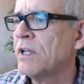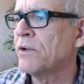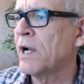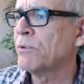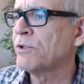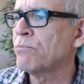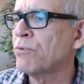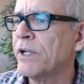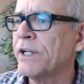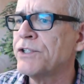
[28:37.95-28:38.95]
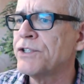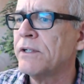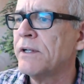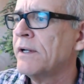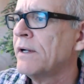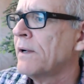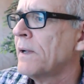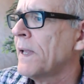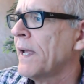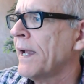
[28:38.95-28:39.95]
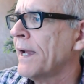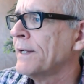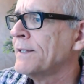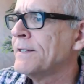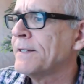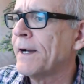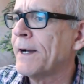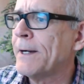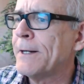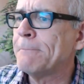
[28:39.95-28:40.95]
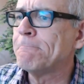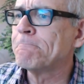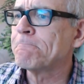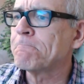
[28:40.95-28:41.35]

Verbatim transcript: They're able to bridge, and um,